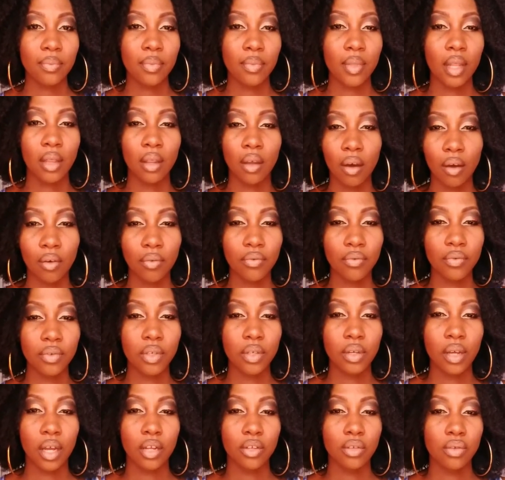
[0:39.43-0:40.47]
loved
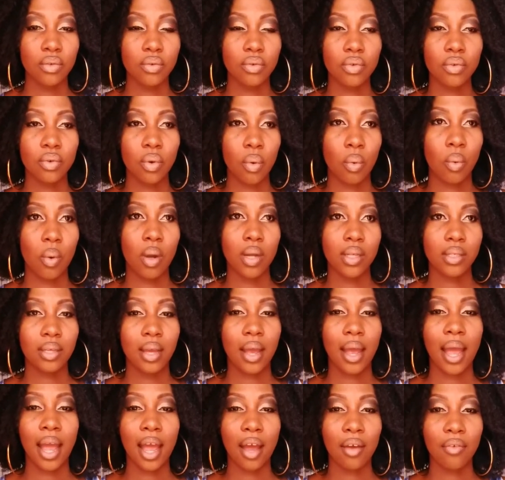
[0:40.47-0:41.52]
and you so want to
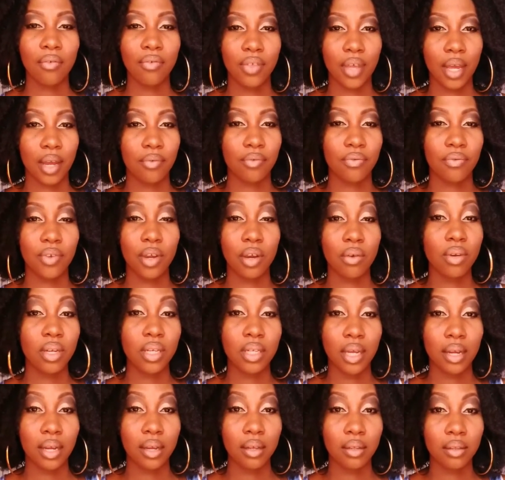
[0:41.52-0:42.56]
have that fairy
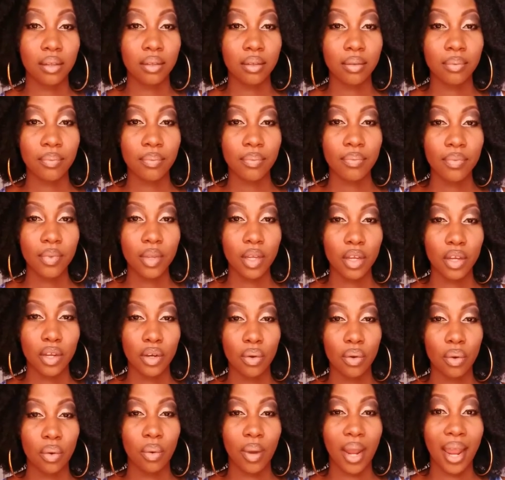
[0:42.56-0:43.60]
tale, you
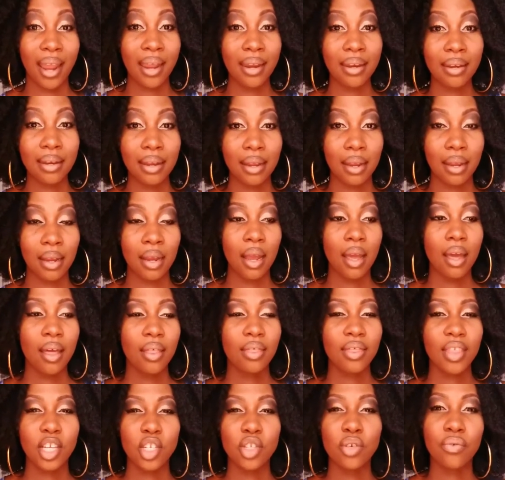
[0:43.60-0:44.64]
know, ending
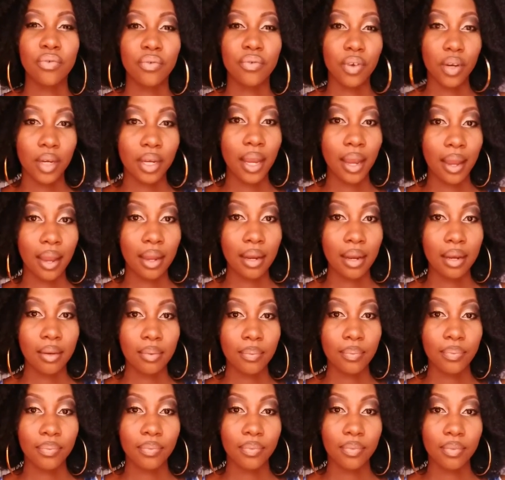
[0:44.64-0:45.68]
that you forget
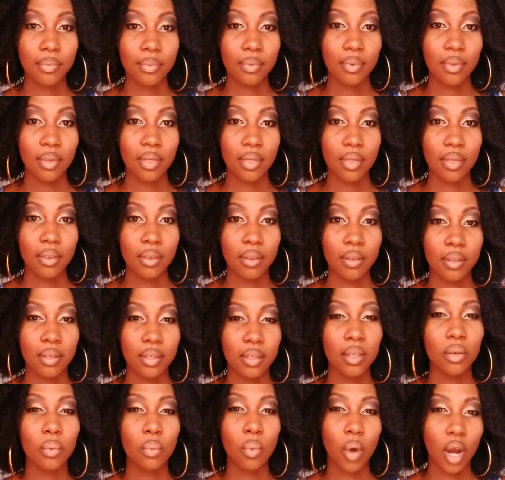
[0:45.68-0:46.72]

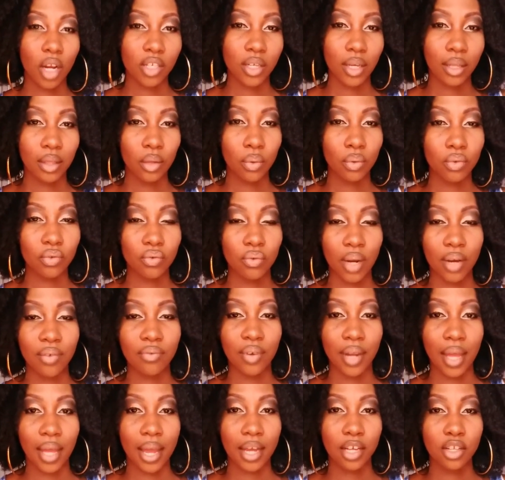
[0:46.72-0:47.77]
to watch at those red
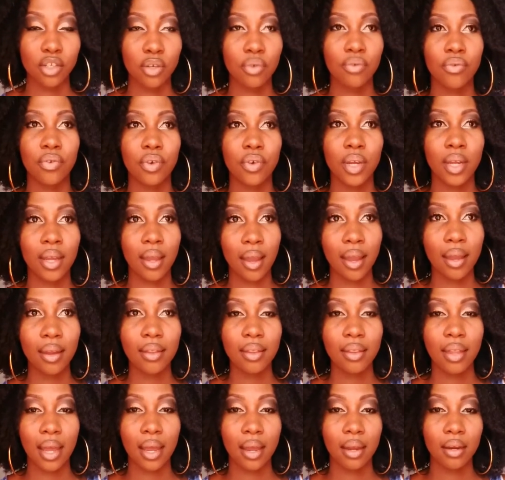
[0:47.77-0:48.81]
flags. You forget
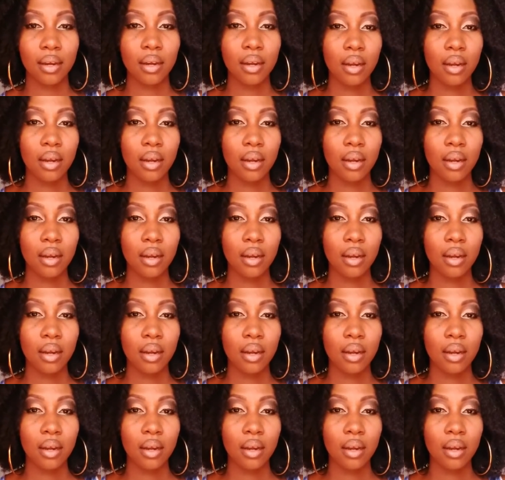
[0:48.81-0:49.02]
that